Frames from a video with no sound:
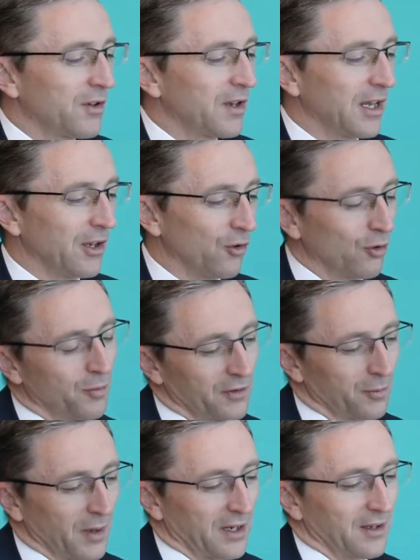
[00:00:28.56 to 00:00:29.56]
I wanted to get your
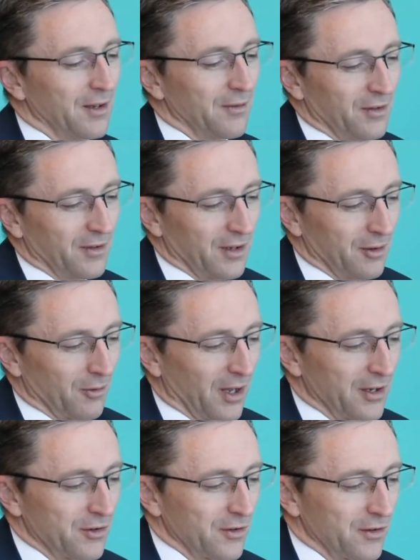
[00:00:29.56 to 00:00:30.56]
perspectives in
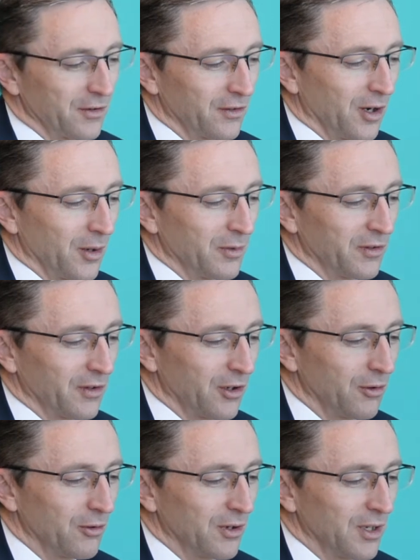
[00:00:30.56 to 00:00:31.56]
relation to cyber
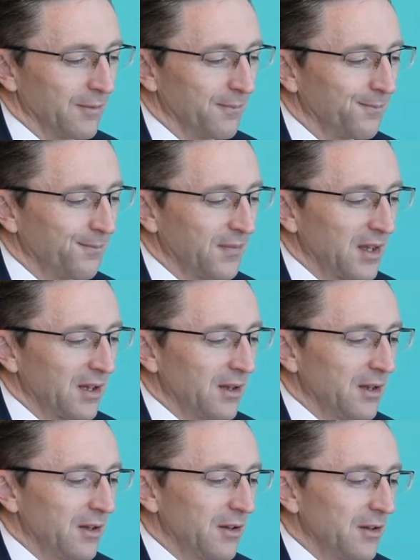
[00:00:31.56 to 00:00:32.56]
security.
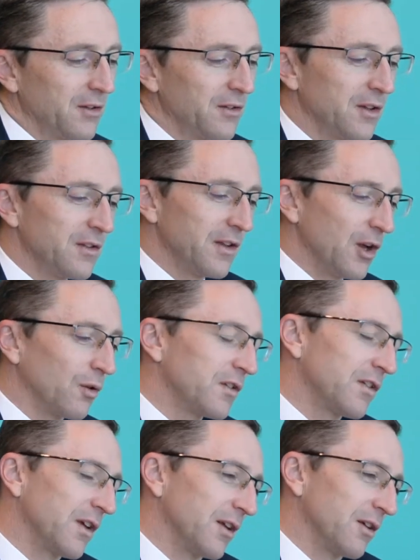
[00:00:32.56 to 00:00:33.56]
Since the
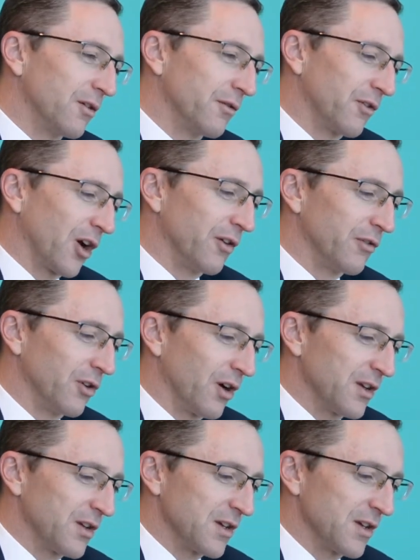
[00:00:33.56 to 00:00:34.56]
onset of COVID
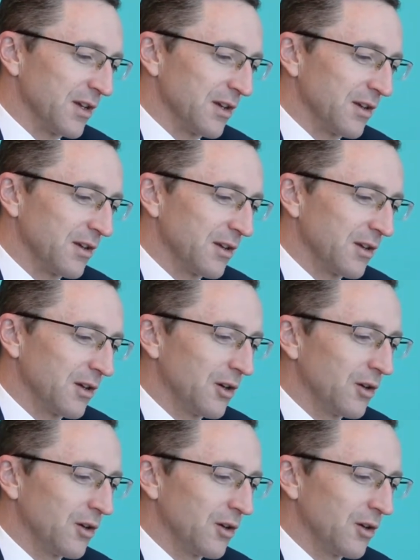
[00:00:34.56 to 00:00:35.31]
19,